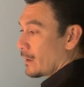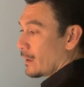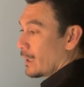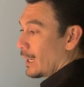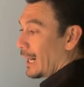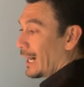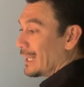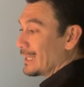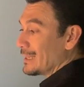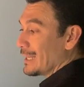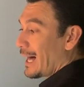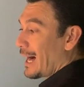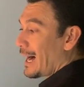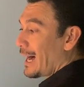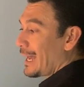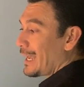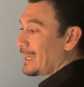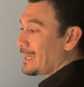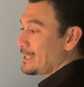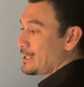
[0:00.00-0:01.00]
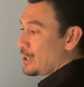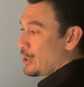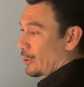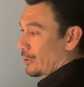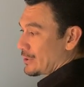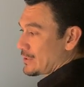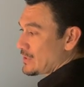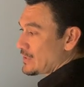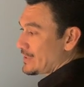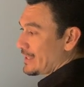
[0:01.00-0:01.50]
align
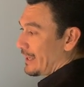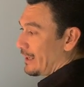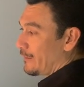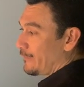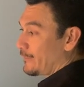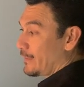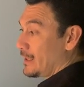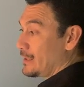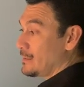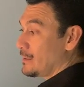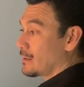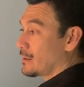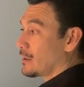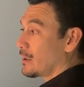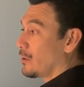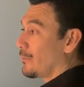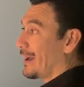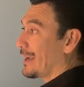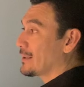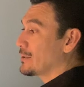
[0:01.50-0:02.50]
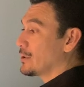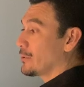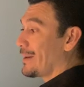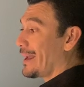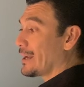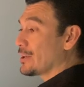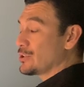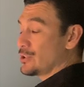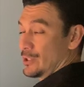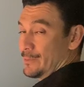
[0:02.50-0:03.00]
yourself in the correct
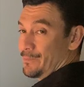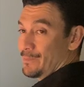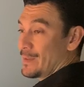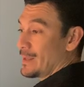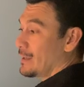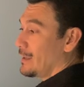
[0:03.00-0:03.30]
direction.